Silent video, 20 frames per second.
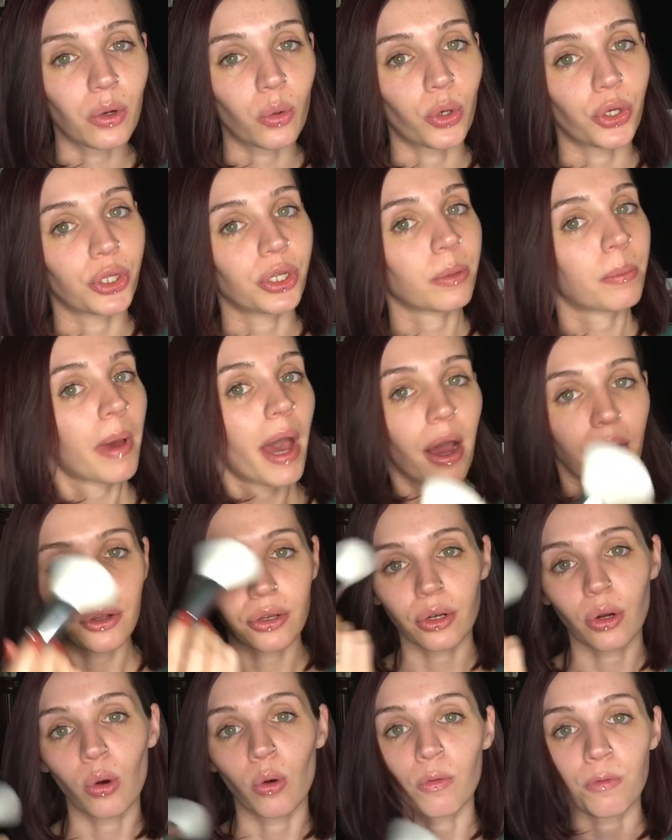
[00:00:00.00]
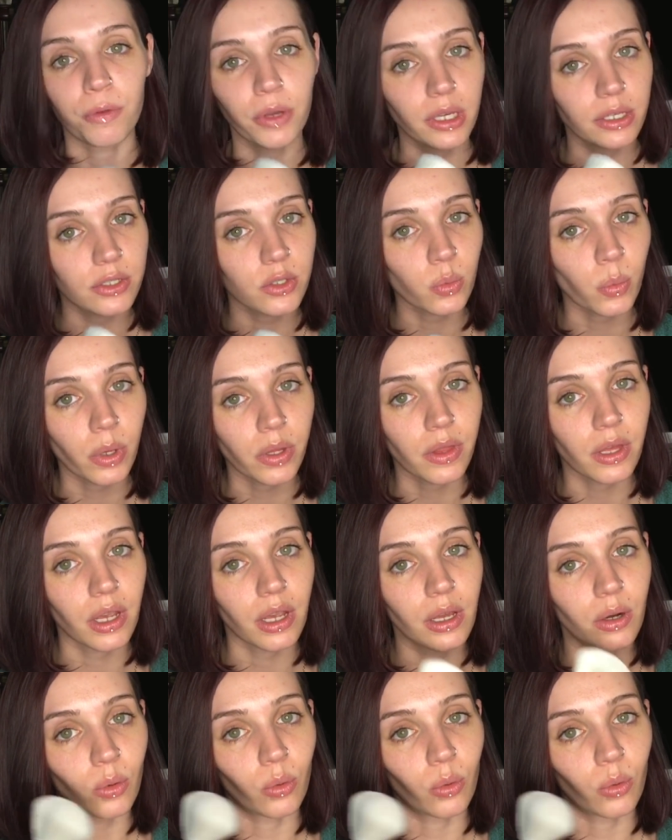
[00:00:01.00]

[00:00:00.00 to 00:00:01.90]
or you could powder your whole face with it,